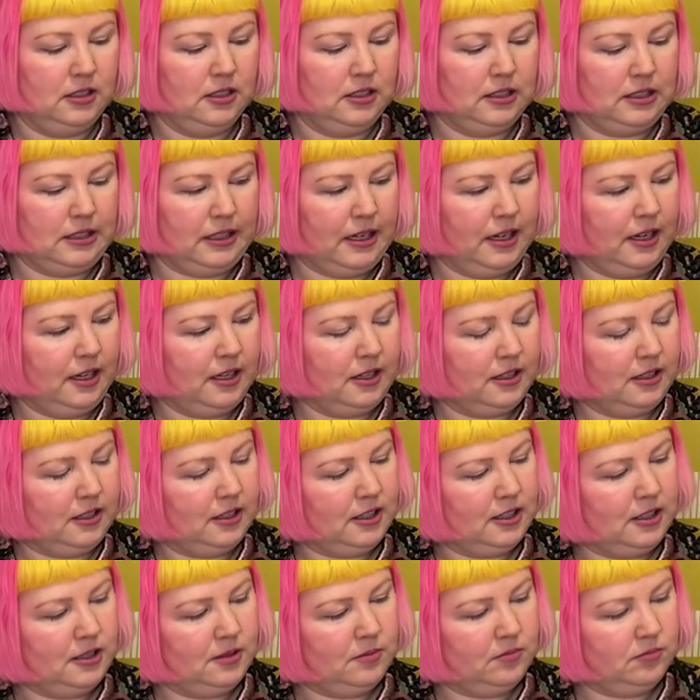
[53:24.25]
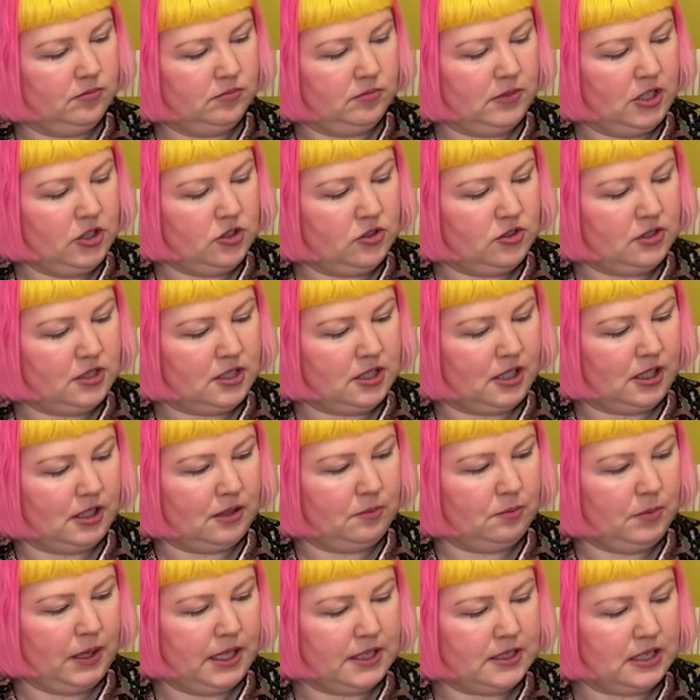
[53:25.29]
yeah, um, interesting.
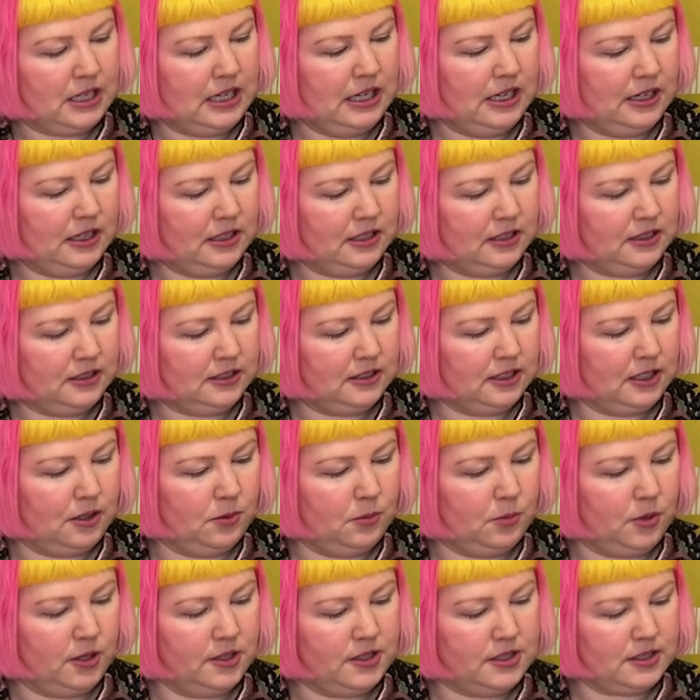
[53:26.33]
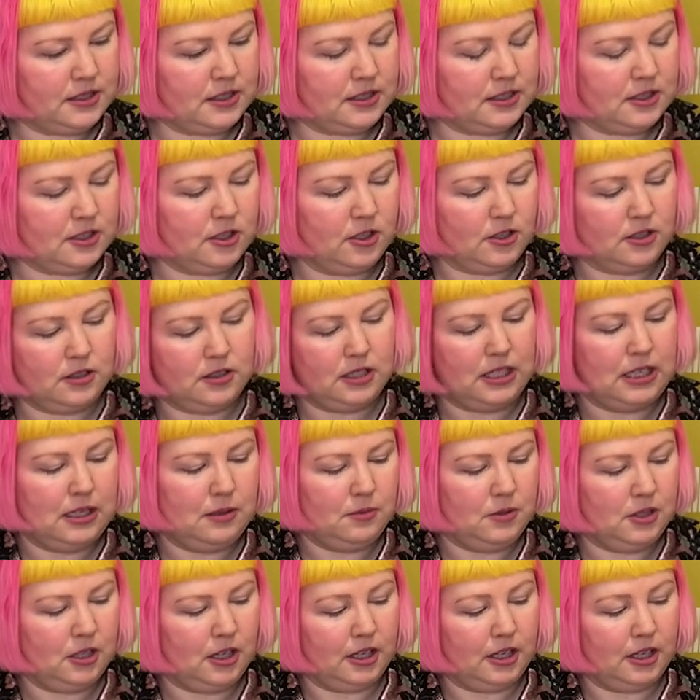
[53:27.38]
But it was so the image.